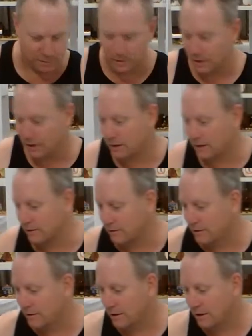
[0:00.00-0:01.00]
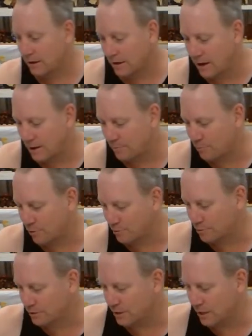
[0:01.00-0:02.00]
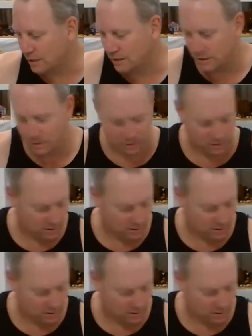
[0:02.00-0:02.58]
But yeah, can't promise you anything.